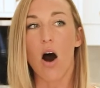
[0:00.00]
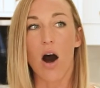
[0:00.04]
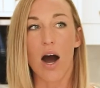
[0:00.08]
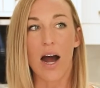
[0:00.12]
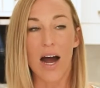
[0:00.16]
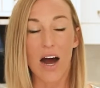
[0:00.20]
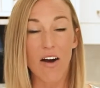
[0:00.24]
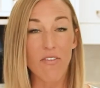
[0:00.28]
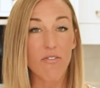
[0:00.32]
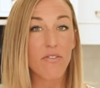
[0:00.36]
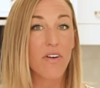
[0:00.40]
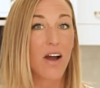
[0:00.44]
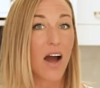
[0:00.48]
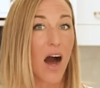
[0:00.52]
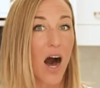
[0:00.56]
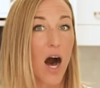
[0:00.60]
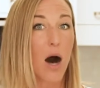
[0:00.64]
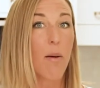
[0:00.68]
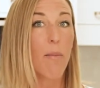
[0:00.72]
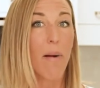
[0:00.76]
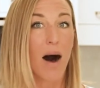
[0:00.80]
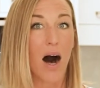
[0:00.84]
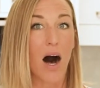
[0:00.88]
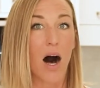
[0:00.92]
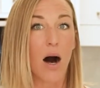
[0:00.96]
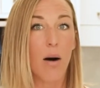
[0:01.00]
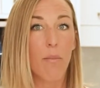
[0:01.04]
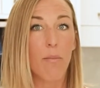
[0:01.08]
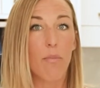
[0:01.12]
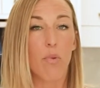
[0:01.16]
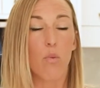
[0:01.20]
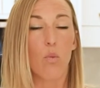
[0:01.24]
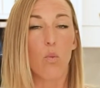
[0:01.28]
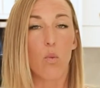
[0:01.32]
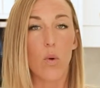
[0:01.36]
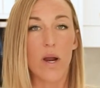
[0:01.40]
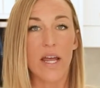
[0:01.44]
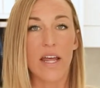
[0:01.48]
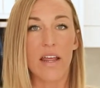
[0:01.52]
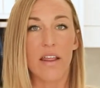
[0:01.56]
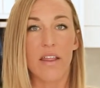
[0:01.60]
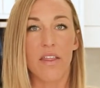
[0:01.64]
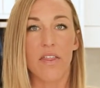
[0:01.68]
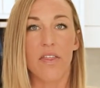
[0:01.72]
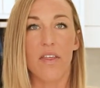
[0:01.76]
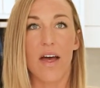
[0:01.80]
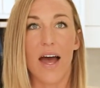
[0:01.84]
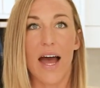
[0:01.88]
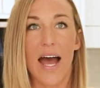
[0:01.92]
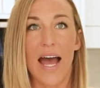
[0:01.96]
I've come up
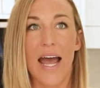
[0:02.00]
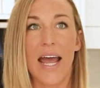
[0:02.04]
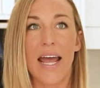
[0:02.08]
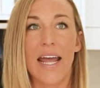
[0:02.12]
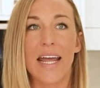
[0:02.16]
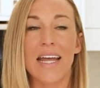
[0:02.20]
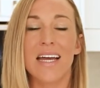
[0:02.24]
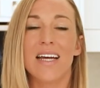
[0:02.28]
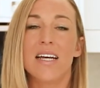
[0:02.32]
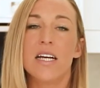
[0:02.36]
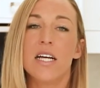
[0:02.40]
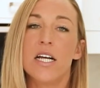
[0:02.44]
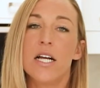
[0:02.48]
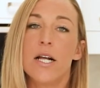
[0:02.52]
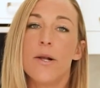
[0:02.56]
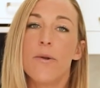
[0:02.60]
with a